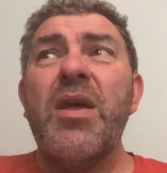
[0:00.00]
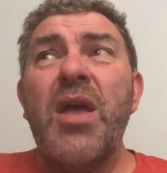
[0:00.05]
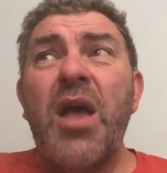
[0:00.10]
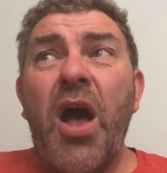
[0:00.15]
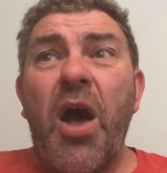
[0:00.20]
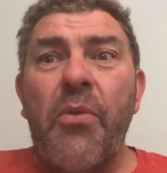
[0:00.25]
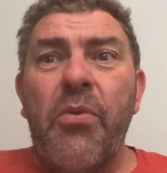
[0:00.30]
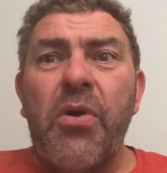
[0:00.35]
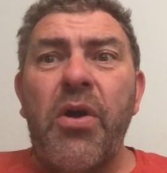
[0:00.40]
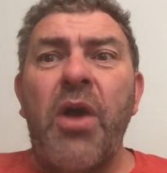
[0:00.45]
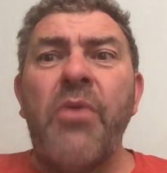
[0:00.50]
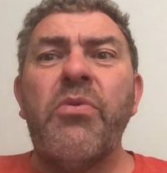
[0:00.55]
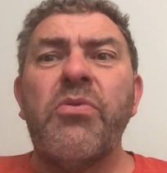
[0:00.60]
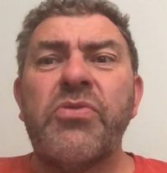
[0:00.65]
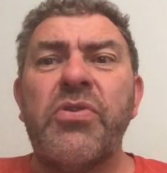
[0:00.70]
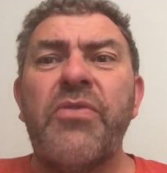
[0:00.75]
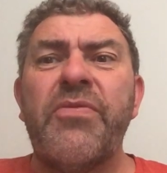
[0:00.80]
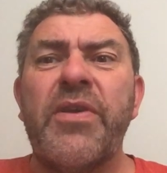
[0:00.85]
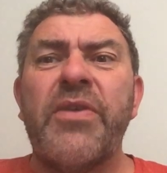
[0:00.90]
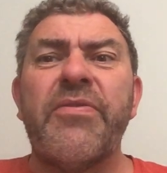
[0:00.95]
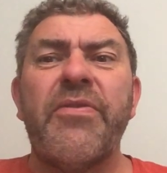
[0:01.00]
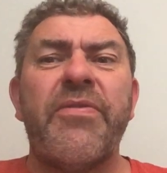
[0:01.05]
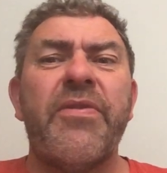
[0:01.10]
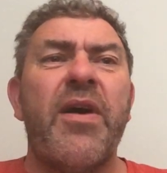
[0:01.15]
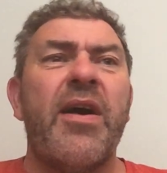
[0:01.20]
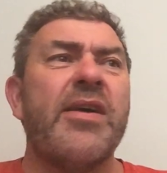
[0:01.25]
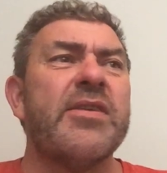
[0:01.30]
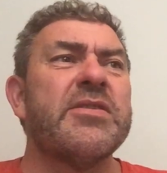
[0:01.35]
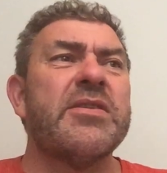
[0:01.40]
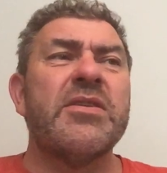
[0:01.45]
I will do things for
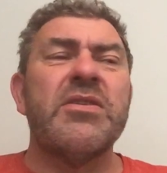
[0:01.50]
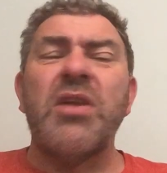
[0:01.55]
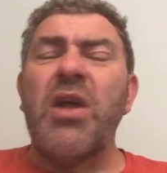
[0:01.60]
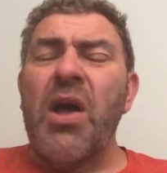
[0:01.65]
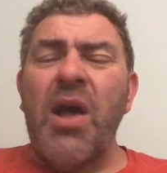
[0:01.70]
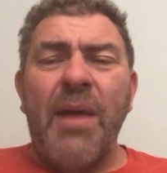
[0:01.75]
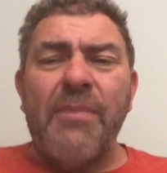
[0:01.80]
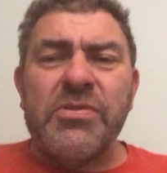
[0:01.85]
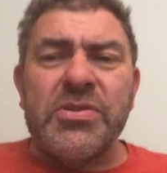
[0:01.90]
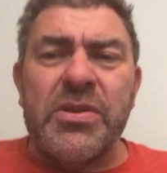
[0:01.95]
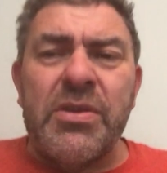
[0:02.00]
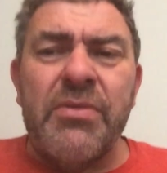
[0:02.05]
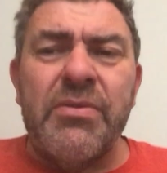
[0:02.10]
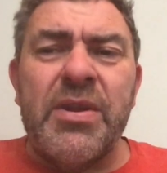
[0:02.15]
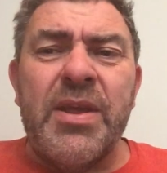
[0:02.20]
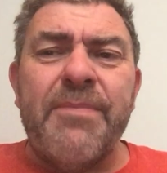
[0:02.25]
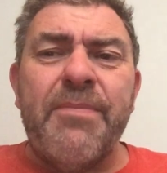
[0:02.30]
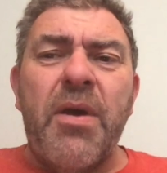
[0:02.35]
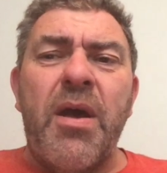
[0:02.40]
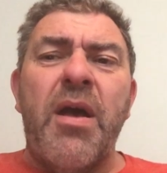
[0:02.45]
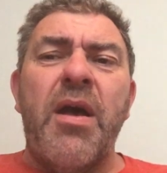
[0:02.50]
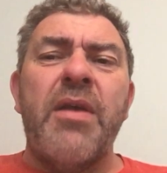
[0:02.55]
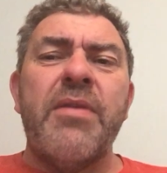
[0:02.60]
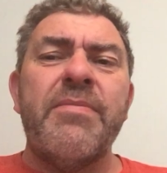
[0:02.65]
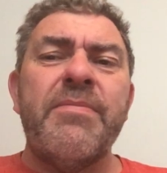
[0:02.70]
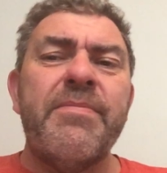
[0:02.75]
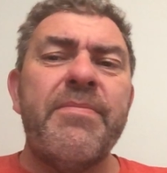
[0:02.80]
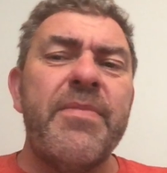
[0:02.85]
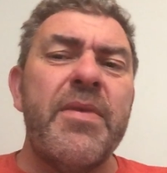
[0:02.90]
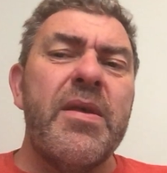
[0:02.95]
fast, absolutely, but
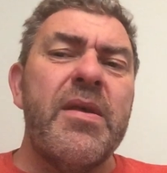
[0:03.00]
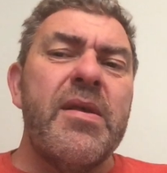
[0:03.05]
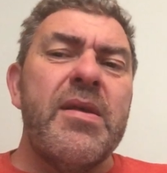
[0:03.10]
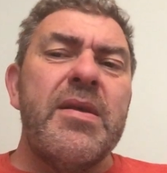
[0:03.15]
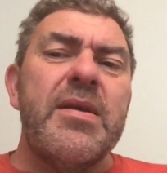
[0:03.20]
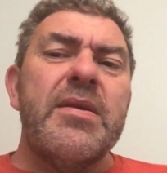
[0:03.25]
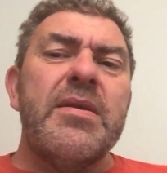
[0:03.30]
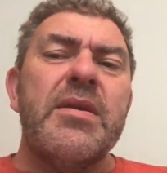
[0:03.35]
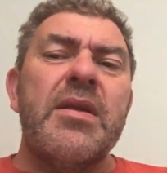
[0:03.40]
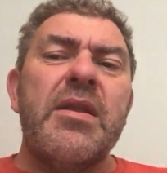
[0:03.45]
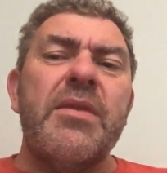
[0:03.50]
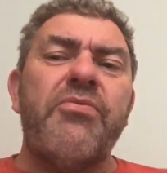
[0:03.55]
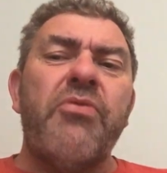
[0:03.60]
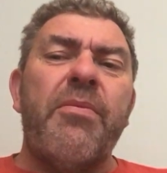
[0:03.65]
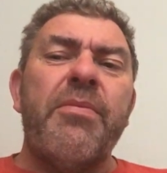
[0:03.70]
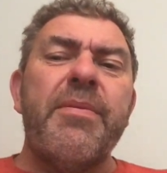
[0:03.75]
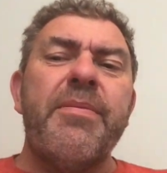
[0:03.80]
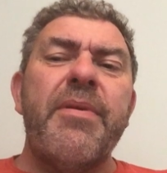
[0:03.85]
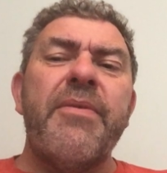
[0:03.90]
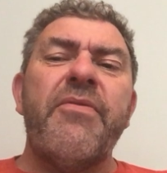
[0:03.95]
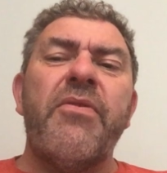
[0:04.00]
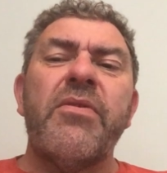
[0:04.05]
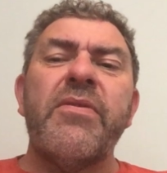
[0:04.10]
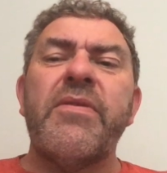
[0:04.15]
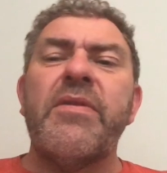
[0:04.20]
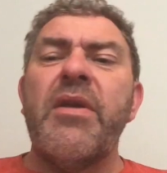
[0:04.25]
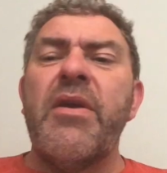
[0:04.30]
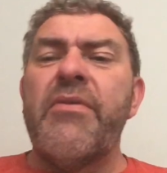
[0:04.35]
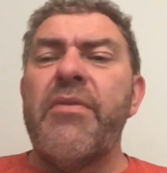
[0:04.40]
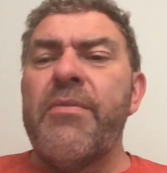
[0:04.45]
I'm and they'll probably be
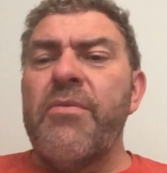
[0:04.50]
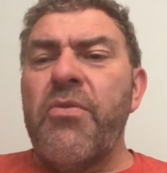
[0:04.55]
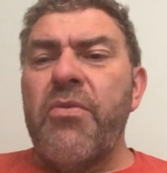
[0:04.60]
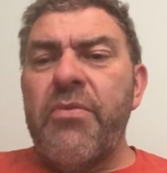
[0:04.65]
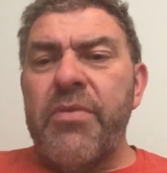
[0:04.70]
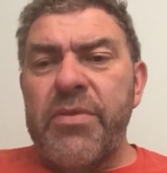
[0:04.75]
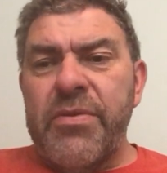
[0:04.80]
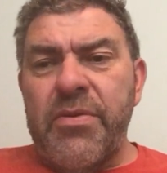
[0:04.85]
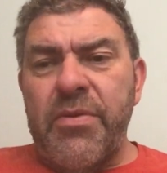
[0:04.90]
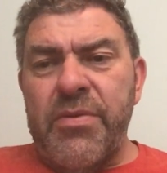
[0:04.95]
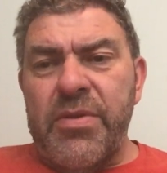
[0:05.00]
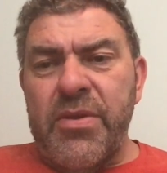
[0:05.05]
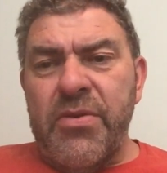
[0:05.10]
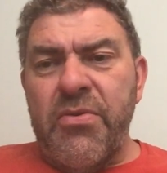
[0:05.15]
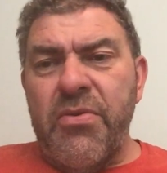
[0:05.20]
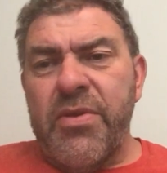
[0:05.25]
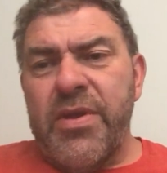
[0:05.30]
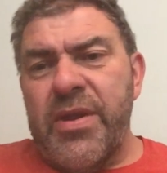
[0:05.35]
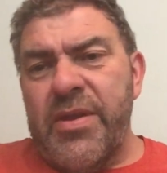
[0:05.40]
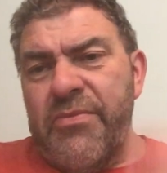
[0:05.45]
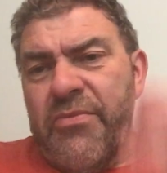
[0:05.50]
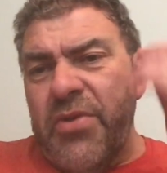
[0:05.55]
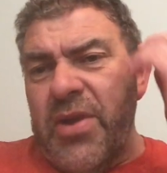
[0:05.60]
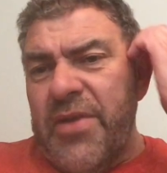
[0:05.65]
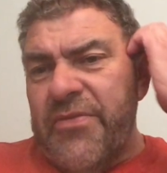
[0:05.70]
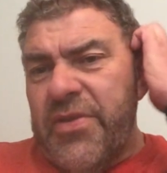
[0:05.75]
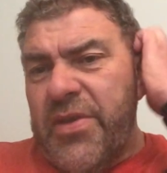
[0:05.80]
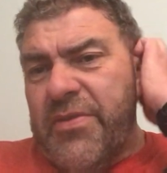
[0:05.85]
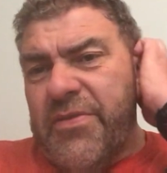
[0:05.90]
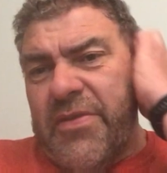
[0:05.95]
volunteering more and doing the cooking and what have you.